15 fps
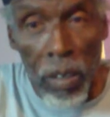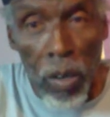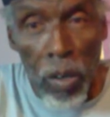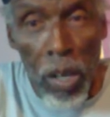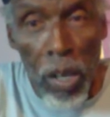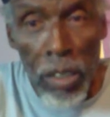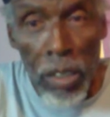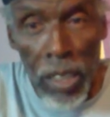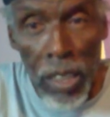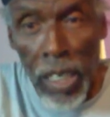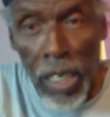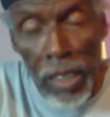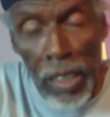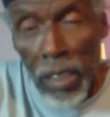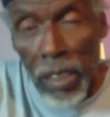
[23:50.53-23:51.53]
God said
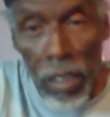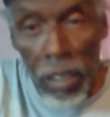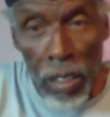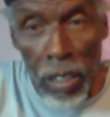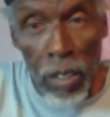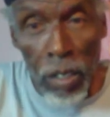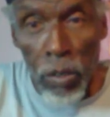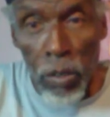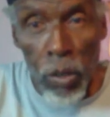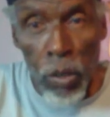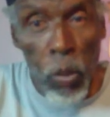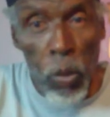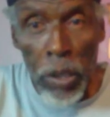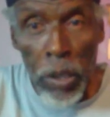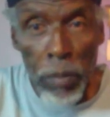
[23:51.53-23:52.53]
that
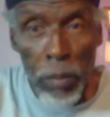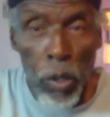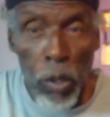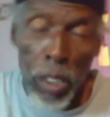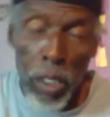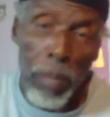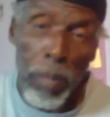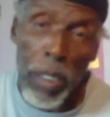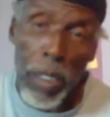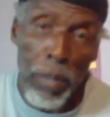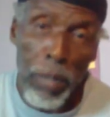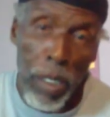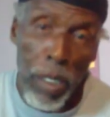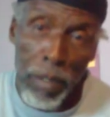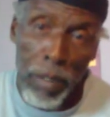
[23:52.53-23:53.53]
don't worship no other
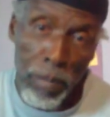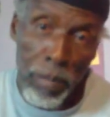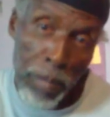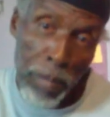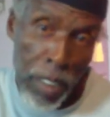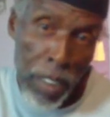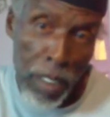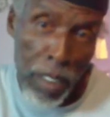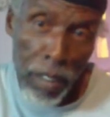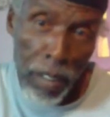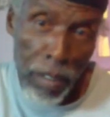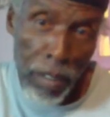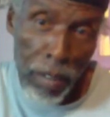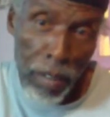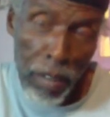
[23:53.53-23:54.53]
body but me.
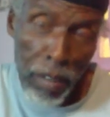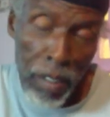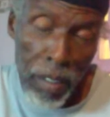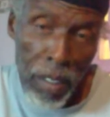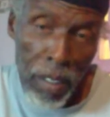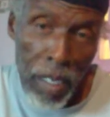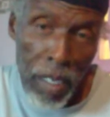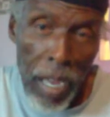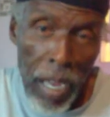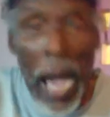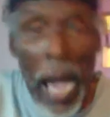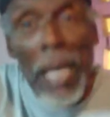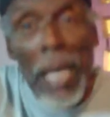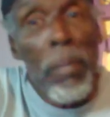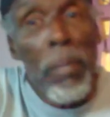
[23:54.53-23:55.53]

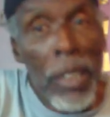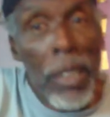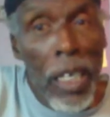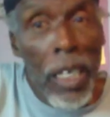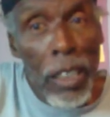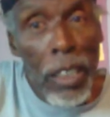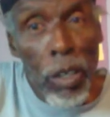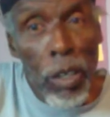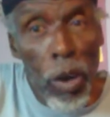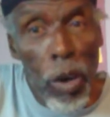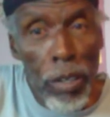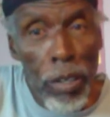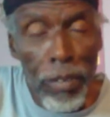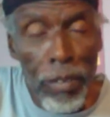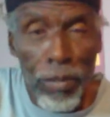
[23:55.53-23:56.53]
I am a jealous
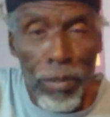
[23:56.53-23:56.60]
God.